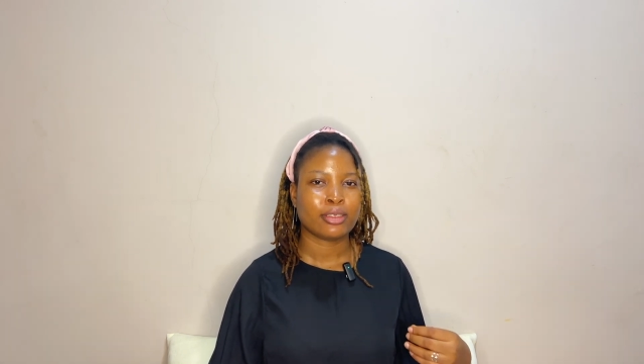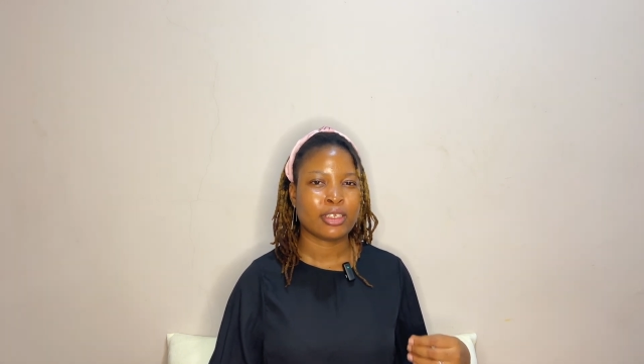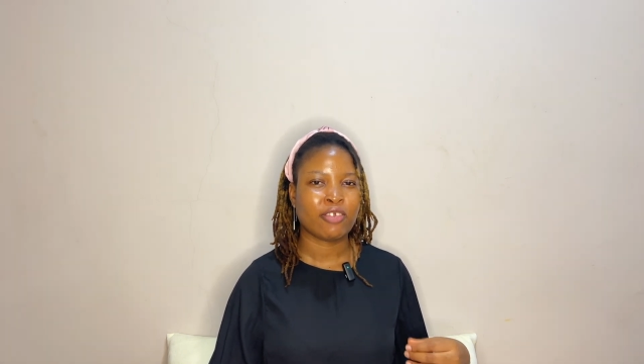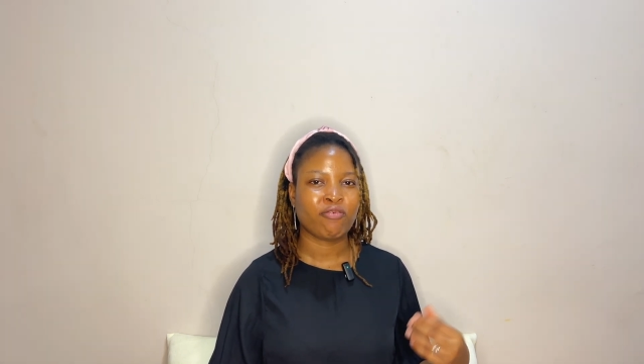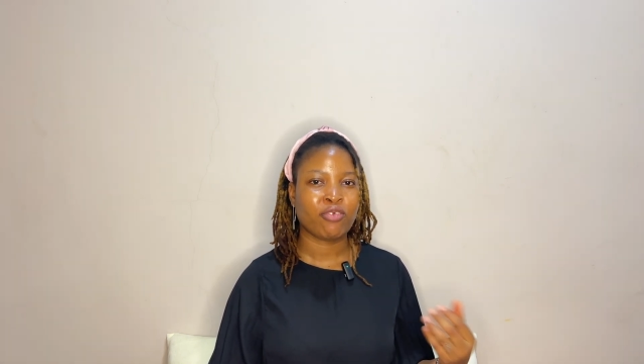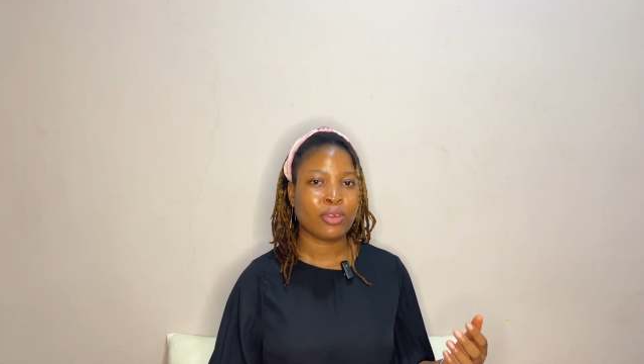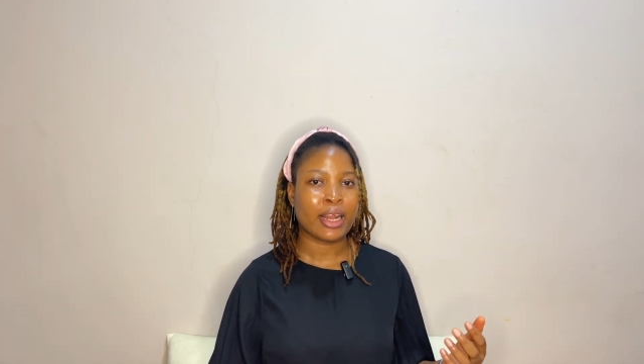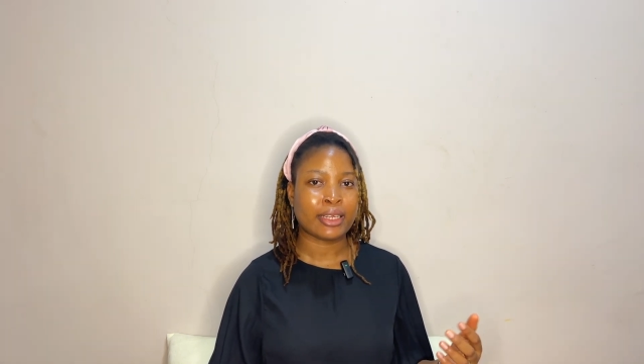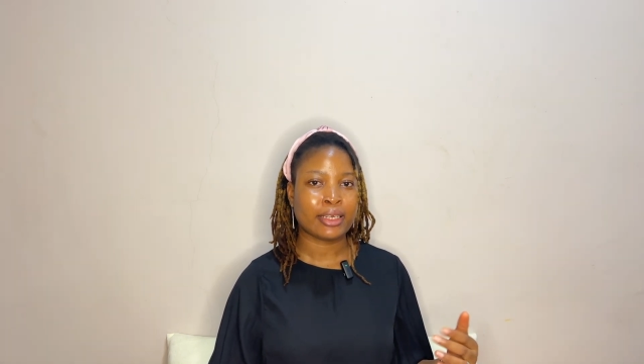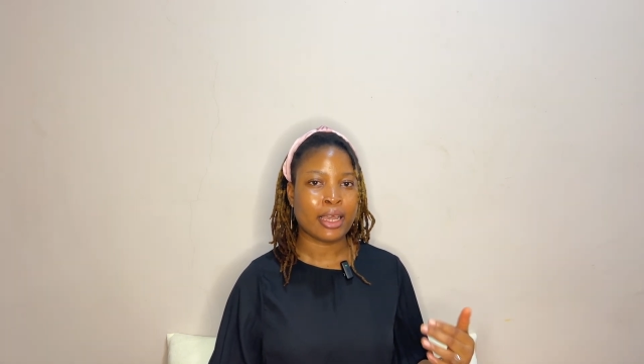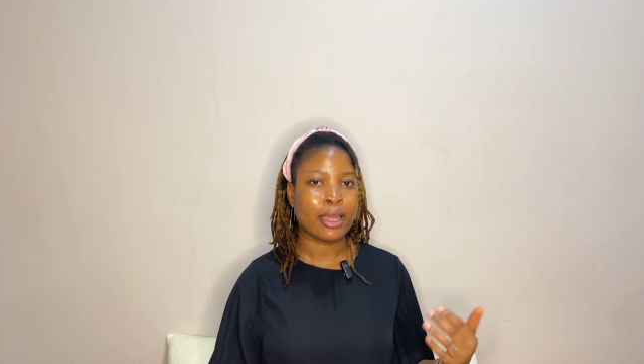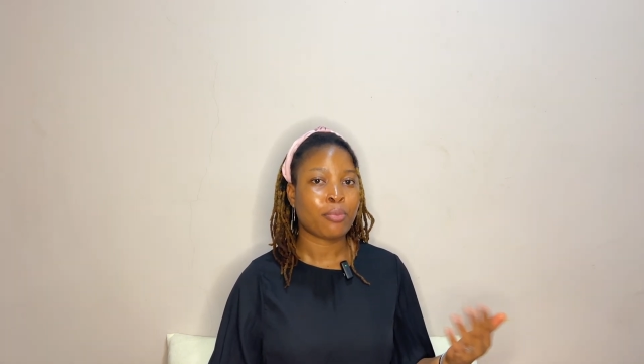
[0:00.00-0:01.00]
they feel
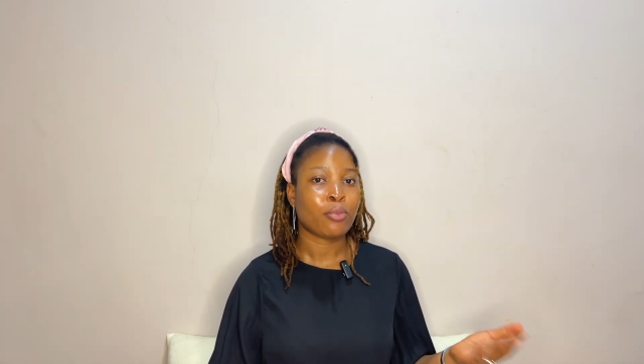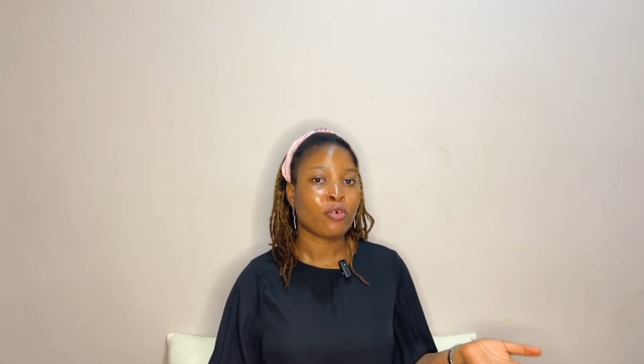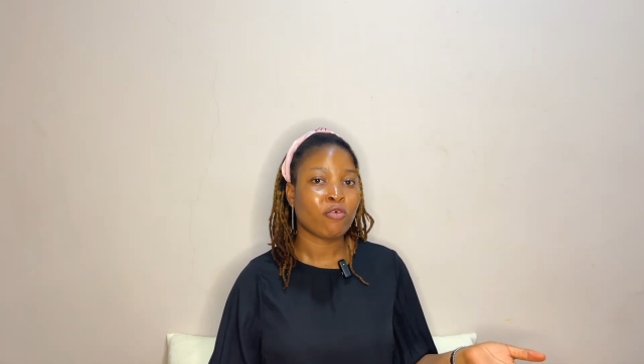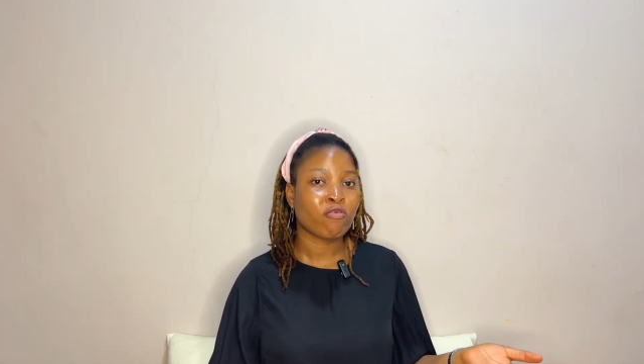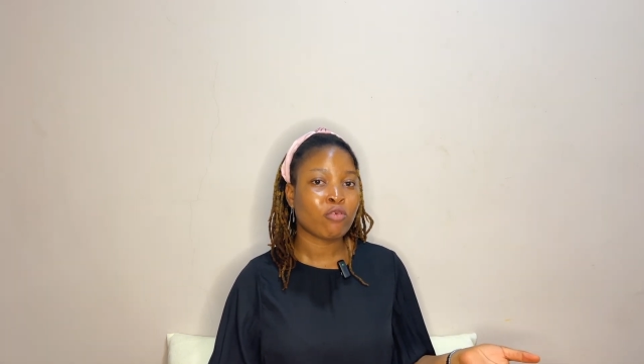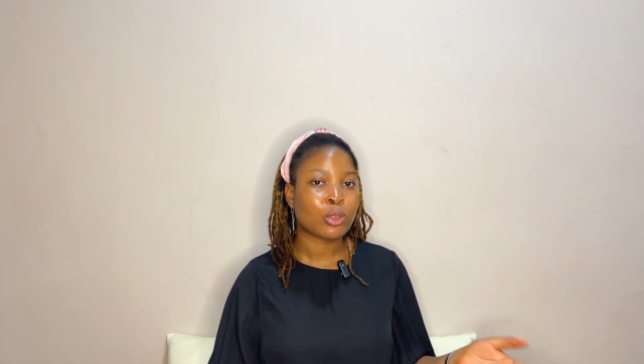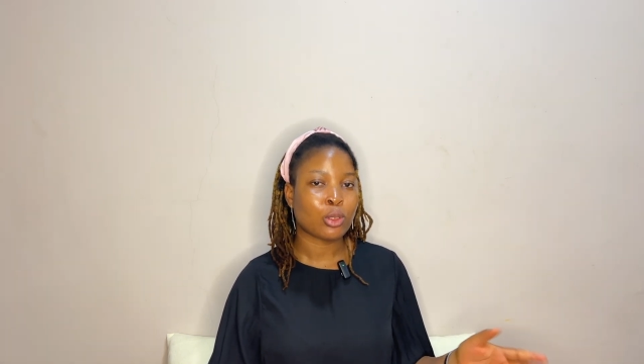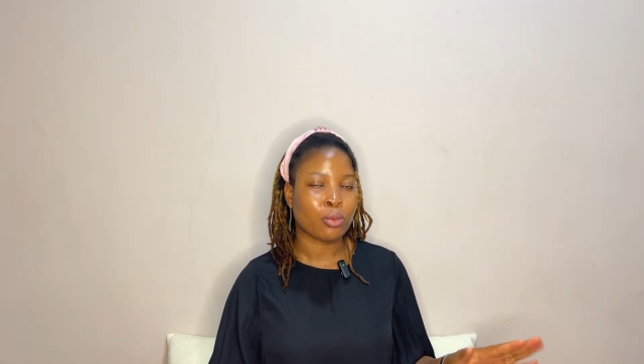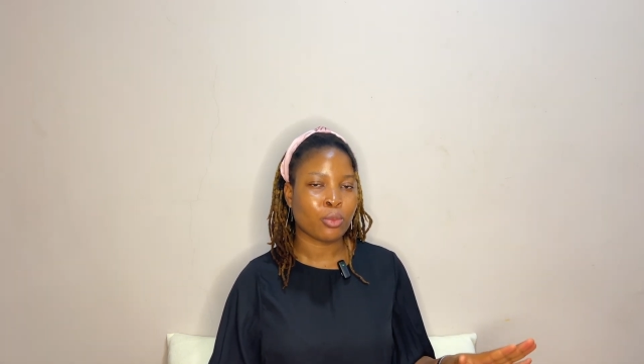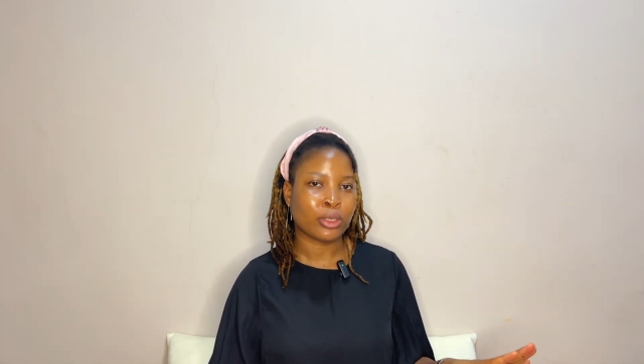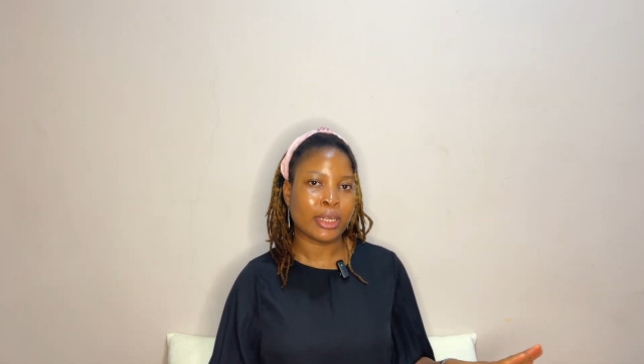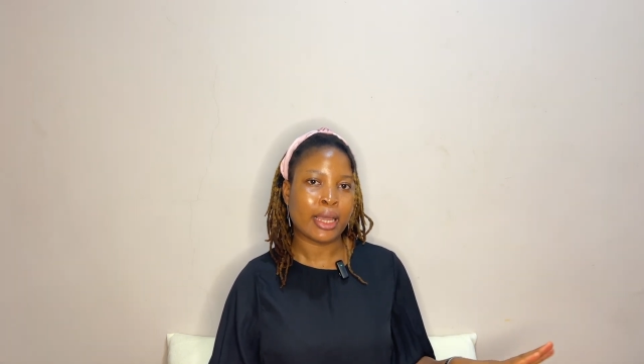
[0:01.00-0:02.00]
like they are above
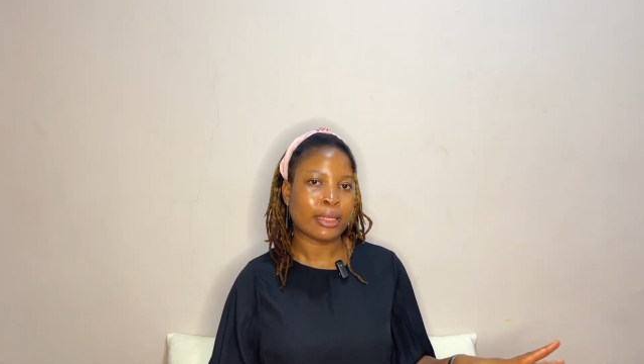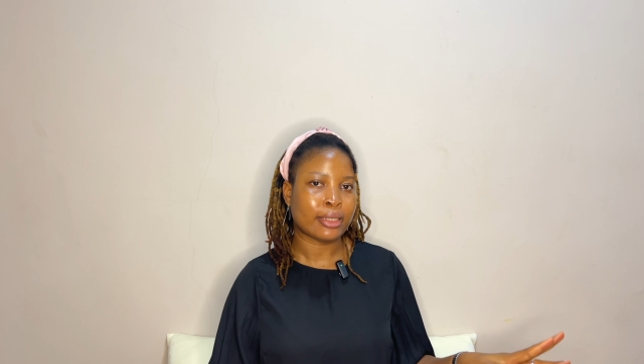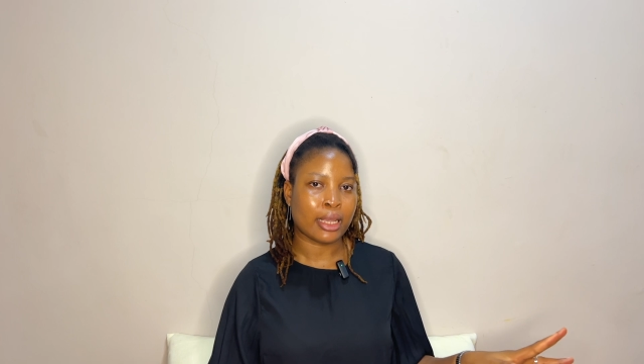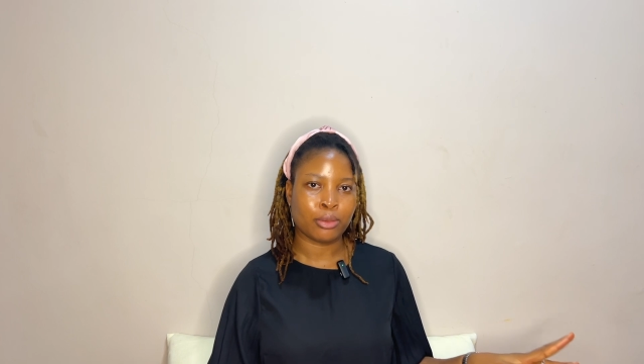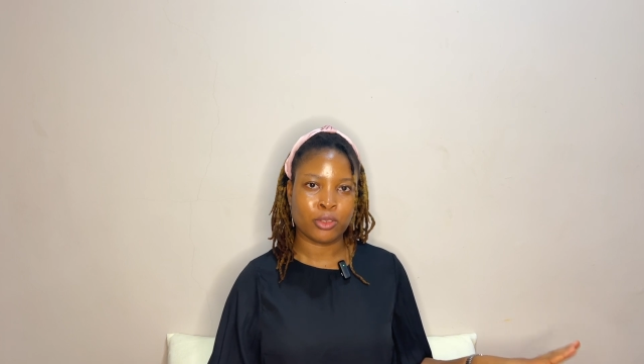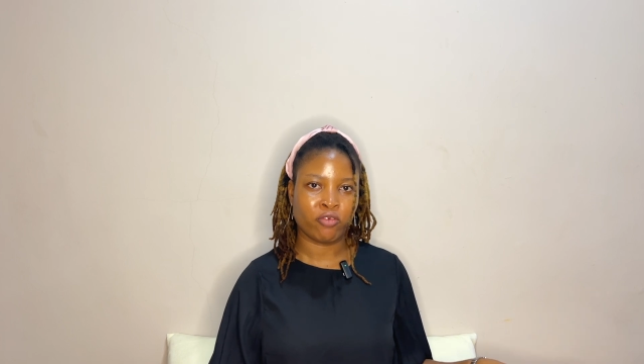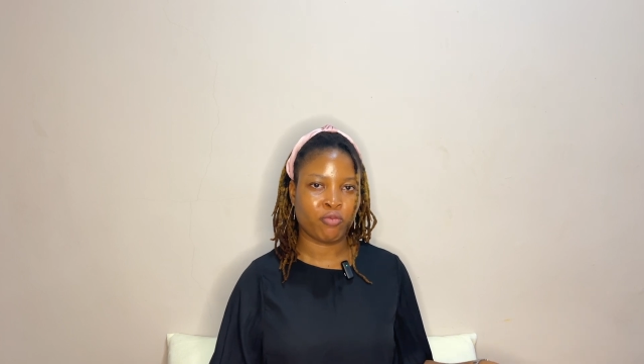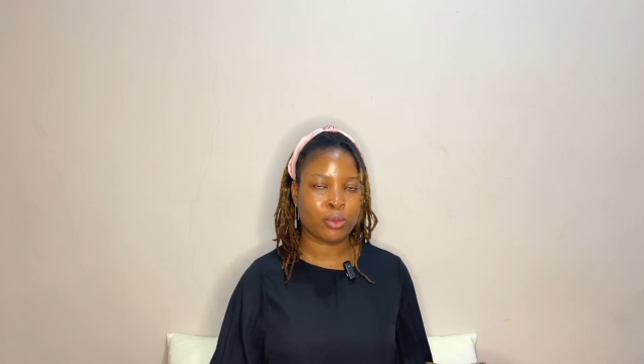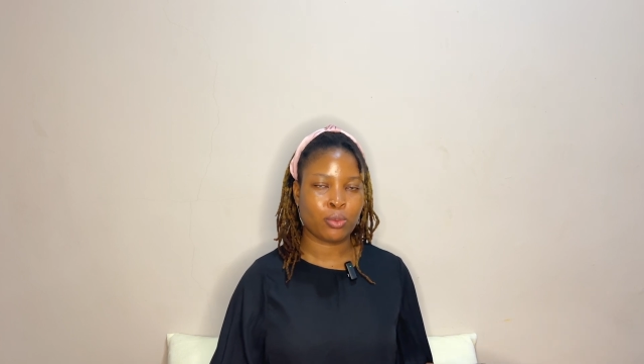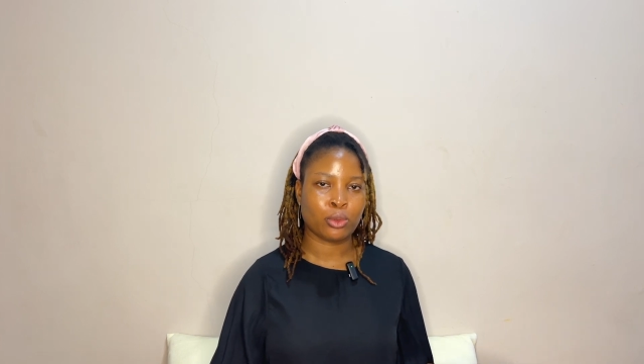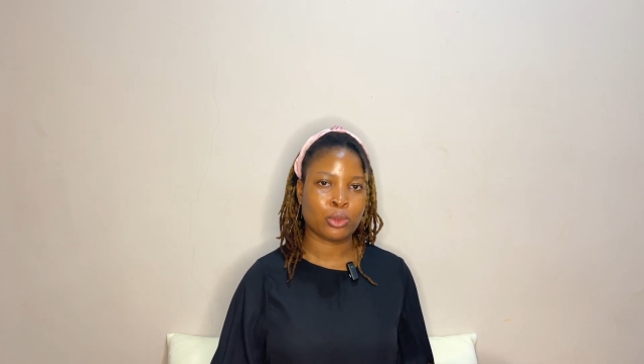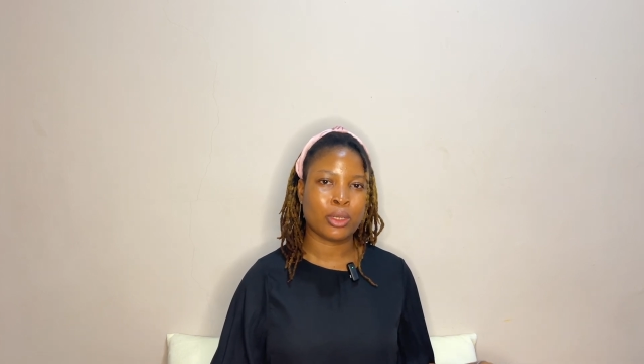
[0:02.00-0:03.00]
some other types of people.